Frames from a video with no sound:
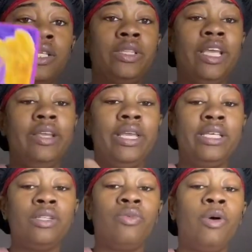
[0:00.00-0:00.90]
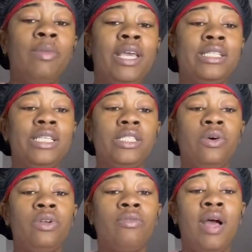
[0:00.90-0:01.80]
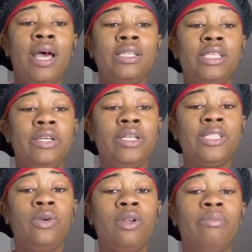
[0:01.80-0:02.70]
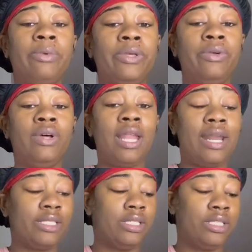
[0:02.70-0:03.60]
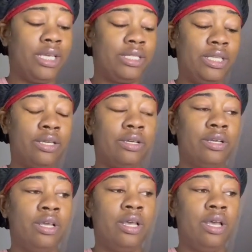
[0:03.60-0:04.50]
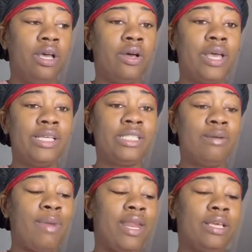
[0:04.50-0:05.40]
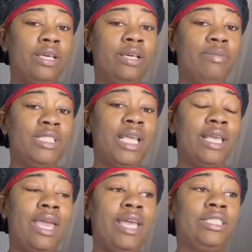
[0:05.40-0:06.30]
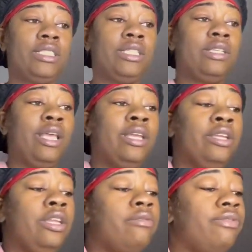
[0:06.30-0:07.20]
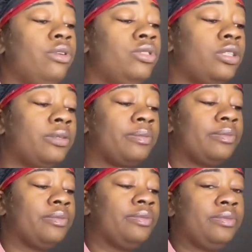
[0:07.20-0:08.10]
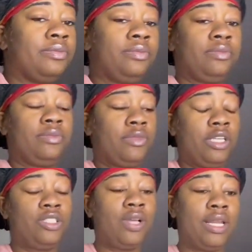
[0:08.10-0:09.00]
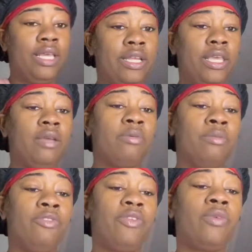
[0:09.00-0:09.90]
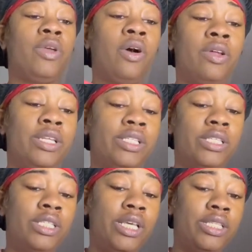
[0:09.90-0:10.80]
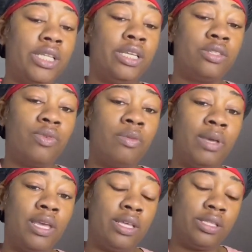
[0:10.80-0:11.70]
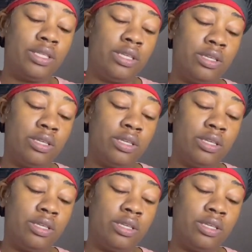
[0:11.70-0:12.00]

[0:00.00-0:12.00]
there is a romance that's on the rise here that's going to bring you a lot of success here. Okay, somebody could be taking action in the near future. Let's try to kipper before we go on this success in this romance.